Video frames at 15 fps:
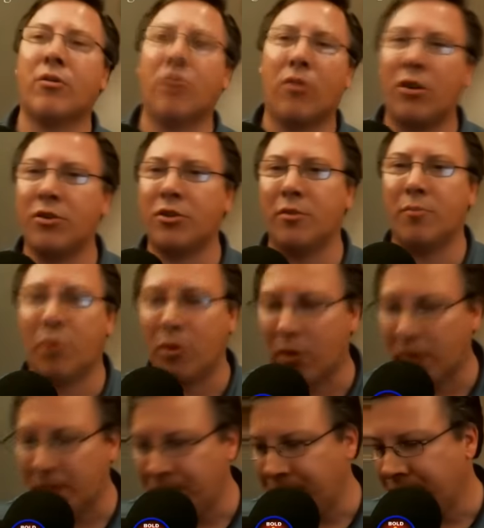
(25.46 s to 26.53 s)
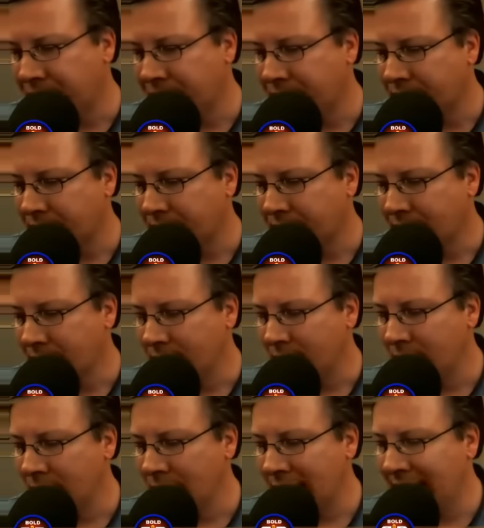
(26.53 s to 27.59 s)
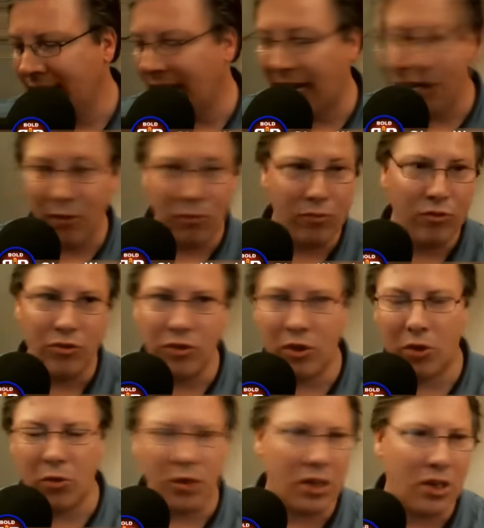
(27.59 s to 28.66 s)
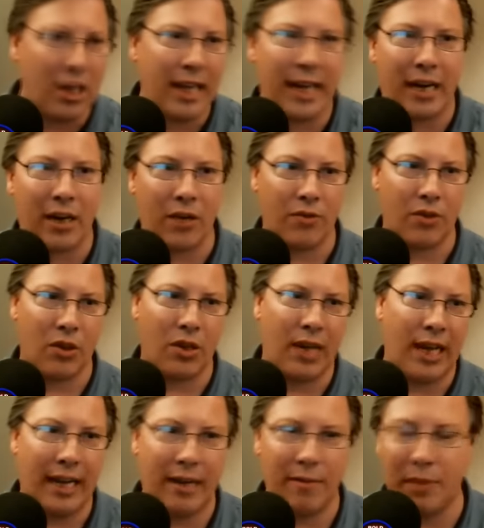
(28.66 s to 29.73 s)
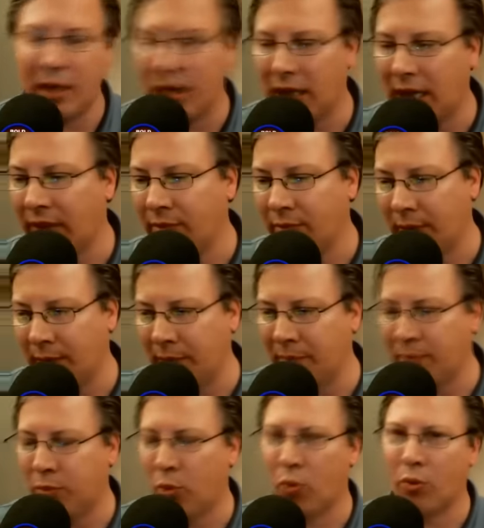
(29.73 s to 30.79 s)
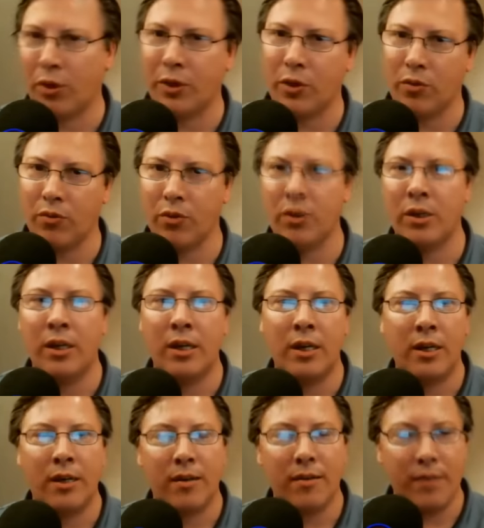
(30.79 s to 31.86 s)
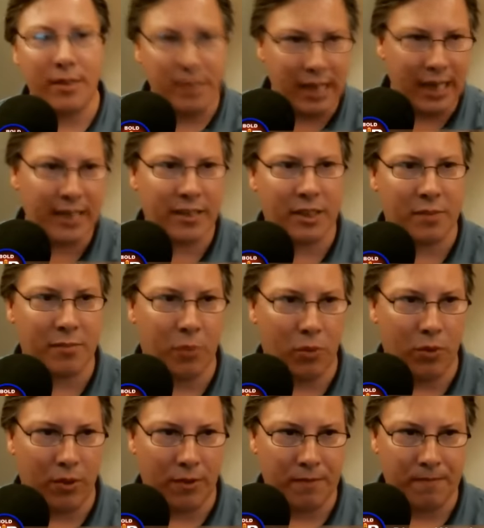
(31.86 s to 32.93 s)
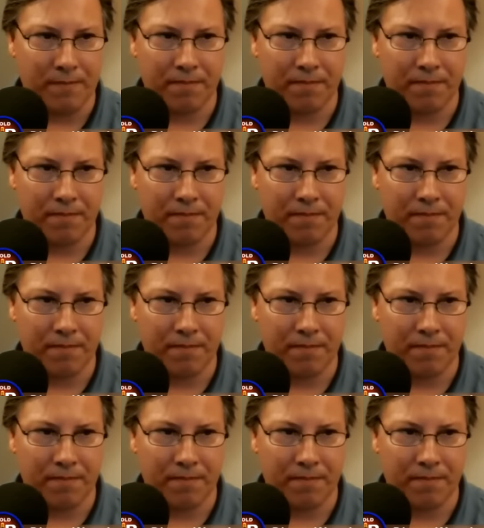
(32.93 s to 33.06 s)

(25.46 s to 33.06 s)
across the border, and I don't know the layout of the land, but a lot of them have been pouring over the Texas border.